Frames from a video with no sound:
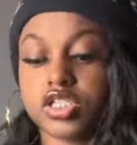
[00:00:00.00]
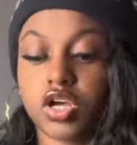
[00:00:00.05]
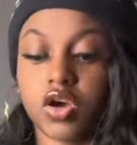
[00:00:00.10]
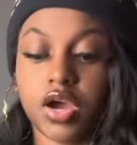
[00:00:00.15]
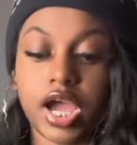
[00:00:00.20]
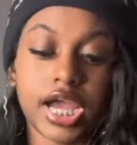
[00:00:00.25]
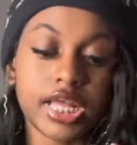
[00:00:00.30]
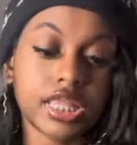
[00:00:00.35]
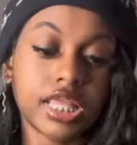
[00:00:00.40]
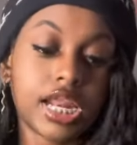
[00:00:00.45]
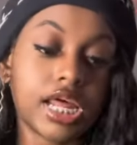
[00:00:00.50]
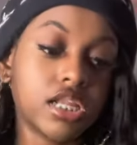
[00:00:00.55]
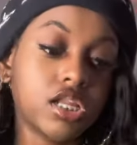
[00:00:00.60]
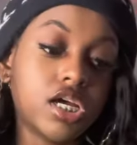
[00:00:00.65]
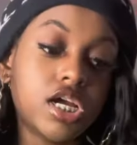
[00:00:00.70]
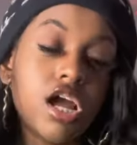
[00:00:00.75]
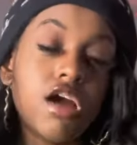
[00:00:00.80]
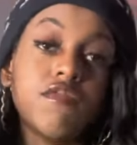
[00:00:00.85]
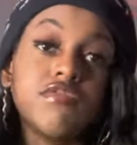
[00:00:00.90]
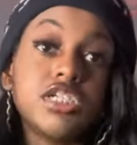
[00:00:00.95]
So after that
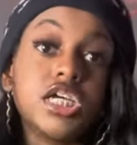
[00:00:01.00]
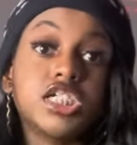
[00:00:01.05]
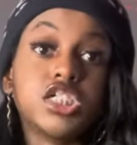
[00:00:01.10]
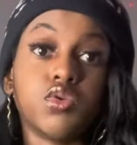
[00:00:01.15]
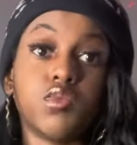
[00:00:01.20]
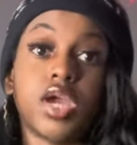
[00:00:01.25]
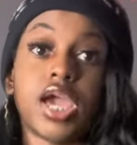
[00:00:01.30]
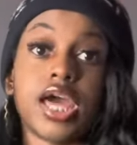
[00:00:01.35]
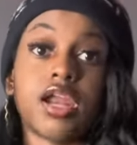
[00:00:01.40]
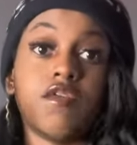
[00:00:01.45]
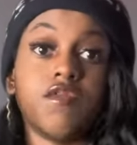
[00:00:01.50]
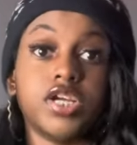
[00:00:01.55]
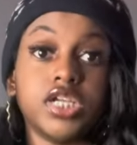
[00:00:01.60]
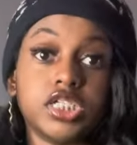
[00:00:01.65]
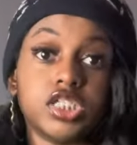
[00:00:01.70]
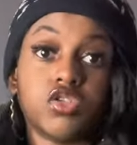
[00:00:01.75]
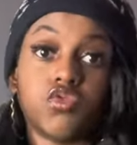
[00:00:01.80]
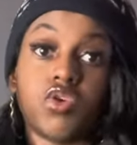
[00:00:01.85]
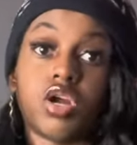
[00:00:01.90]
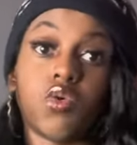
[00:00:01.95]
little conversation we had over
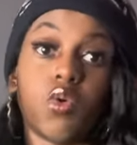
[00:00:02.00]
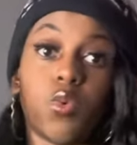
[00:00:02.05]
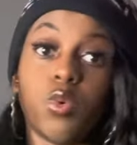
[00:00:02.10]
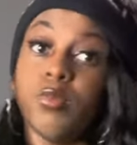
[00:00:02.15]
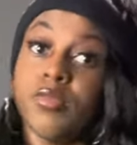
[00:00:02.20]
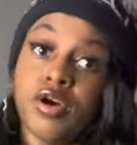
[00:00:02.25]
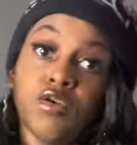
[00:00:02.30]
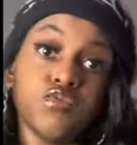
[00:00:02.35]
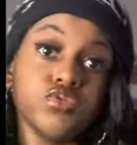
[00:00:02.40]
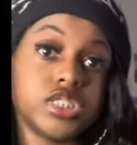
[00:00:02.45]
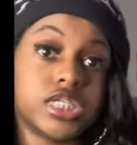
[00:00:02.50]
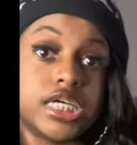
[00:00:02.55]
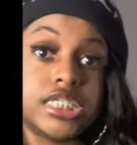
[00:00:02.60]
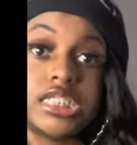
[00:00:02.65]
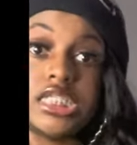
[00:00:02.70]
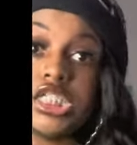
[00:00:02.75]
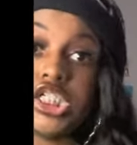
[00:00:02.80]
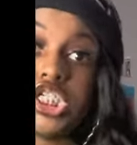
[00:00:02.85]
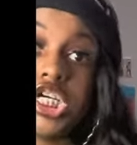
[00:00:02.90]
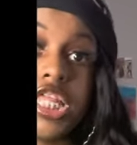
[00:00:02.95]
Instagram where we both was
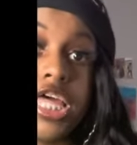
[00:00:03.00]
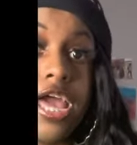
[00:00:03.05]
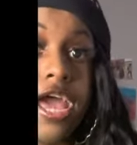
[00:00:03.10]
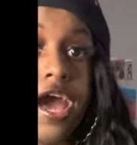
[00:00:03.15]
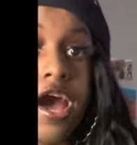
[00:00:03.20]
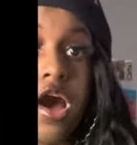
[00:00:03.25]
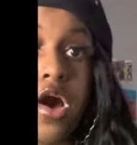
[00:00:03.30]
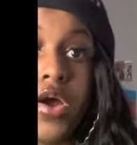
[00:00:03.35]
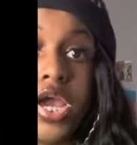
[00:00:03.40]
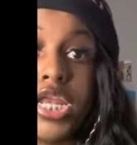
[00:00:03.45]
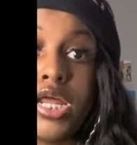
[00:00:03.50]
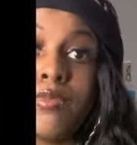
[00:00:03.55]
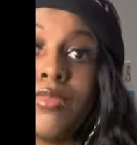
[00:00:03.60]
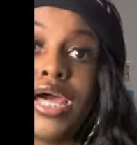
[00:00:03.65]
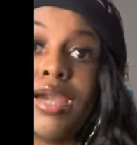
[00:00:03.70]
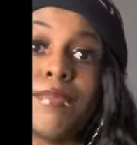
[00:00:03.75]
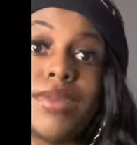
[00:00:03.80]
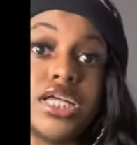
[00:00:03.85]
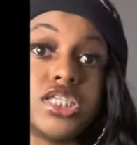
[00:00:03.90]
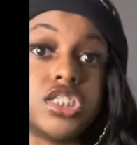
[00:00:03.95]
cussing each other out. And I'm
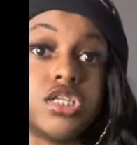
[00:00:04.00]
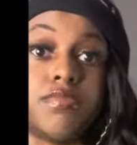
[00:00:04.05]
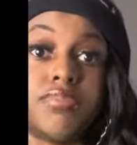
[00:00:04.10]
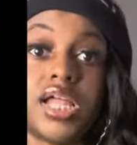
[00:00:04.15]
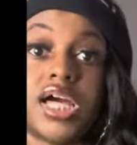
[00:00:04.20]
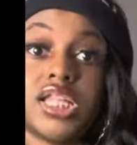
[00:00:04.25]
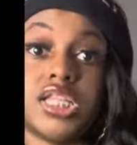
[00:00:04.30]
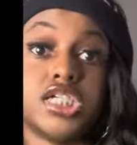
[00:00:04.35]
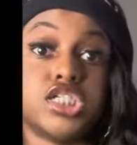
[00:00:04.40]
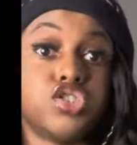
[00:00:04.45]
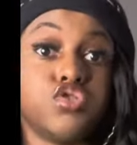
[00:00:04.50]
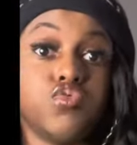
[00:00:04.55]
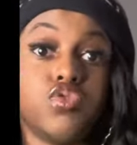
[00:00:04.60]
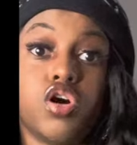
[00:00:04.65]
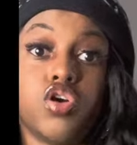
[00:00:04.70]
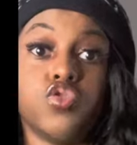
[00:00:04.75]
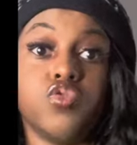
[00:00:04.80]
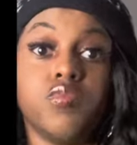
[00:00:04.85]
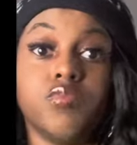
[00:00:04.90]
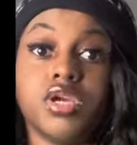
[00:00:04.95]
like, back to the block. Let you go,
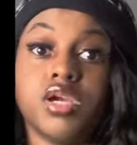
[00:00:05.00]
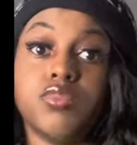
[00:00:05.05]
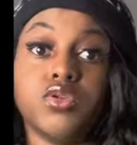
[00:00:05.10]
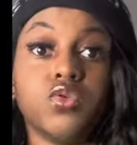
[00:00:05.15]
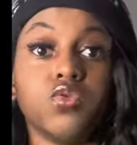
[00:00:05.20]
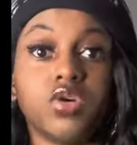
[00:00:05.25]
you big.